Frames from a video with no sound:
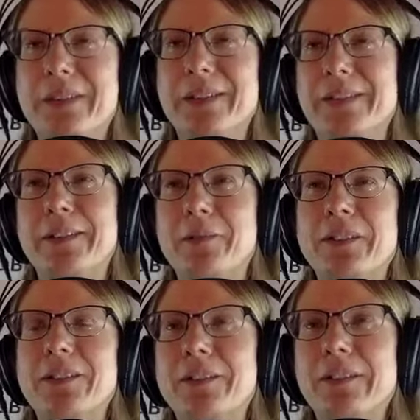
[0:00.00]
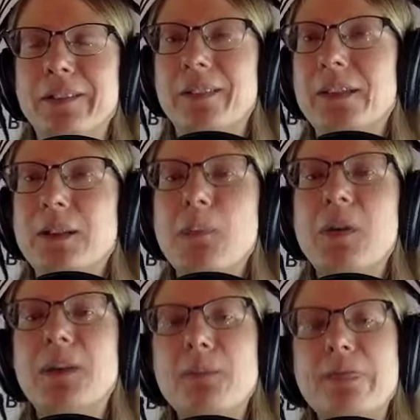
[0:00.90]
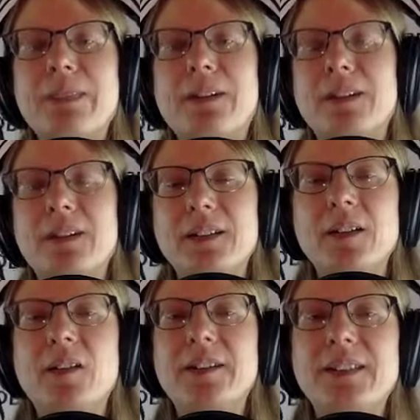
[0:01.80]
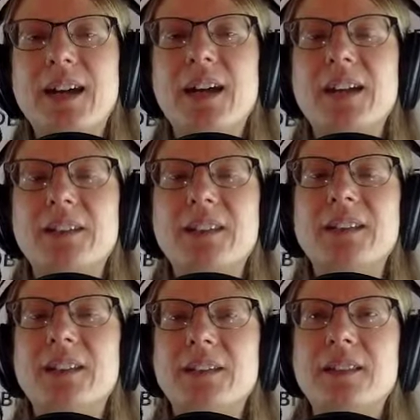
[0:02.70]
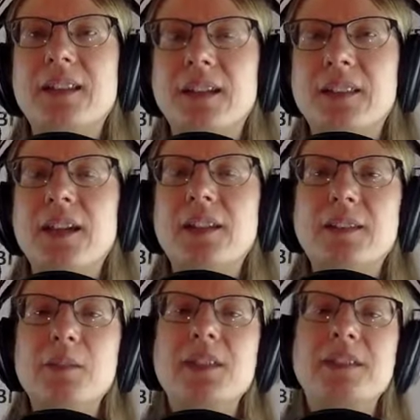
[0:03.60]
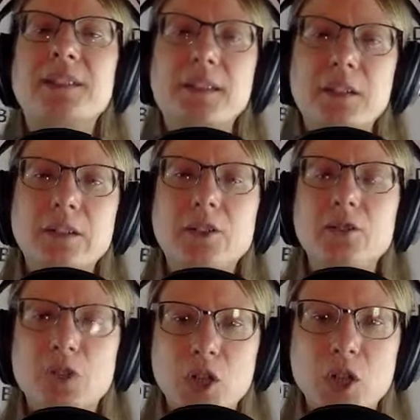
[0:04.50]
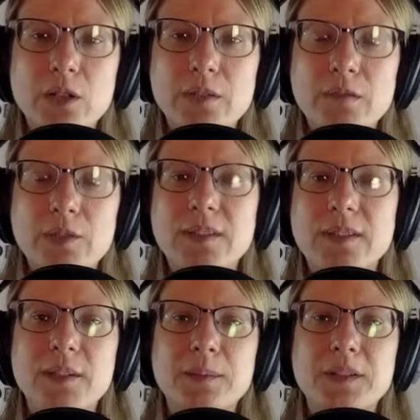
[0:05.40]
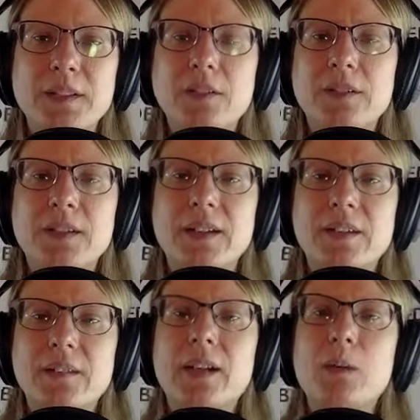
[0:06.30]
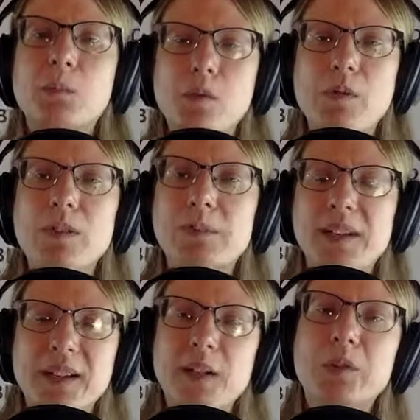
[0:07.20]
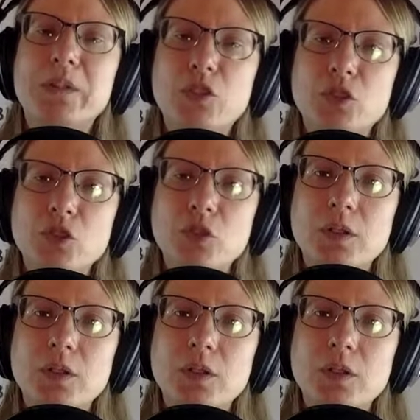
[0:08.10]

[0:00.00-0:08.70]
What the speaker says: easy with, I shouldn't say, but it's not. It tends to be a skill you learn versus something that you just kind of like are born being able to do.